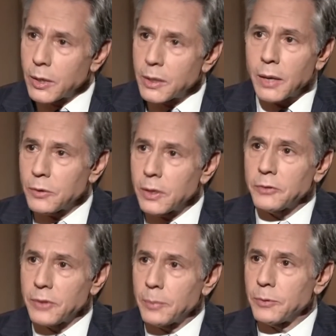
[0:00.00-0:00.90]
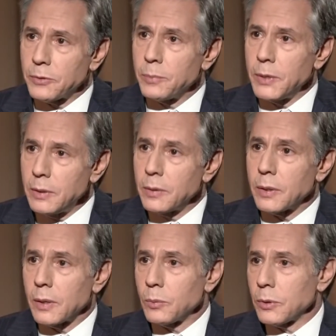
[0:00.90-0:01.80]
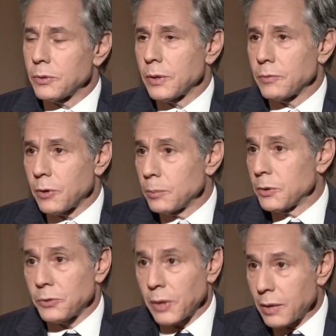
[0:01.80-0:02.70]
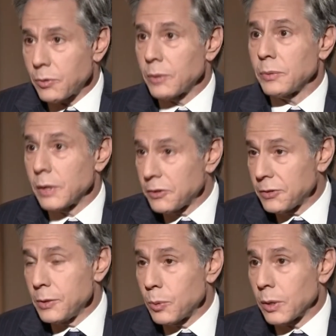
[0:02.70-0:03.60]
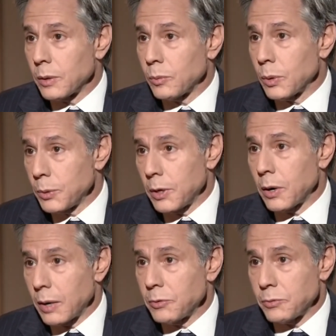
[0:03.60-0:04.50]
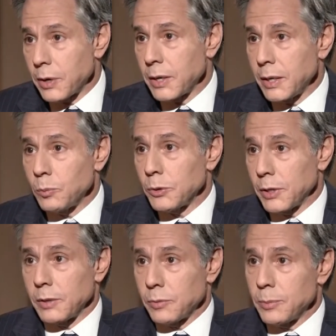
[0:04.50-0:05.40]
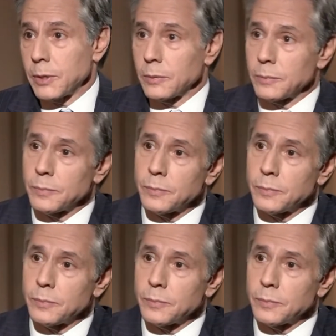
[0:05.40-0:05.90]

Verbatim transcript: Right now, the next step is to meet uh, with uh, Foreign Minister Lavrov. Let's see where, where we are after Friday, and we'll take it from there.